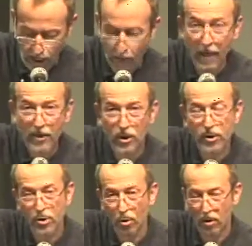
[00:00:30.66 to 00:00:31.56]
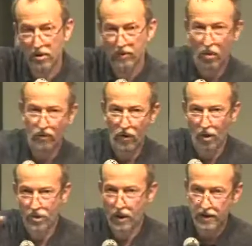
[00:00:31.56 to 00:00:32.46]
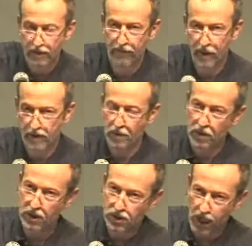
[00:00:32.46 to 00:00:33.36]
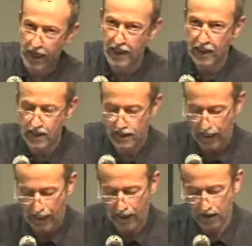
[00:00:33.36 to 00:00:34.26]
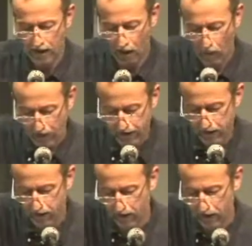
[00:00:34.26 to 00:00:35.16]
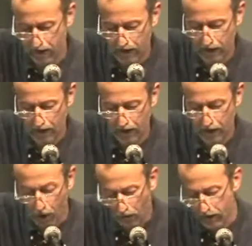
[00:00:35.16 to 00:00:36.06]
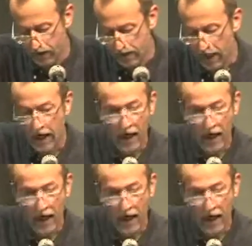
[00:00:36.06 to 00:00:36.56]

a major source of morphological difference between Chinese and Western novels,